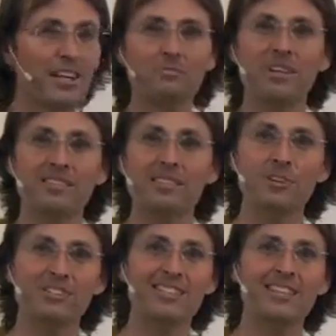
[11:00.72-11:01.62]
that means he
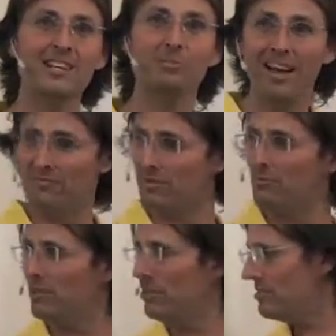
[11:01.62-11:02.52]
wants to get away from
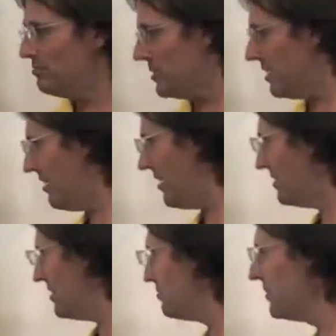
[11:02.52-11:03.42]
the person
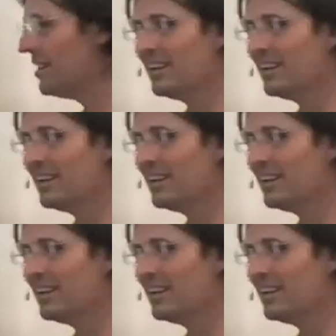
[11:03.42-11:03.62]
behind him.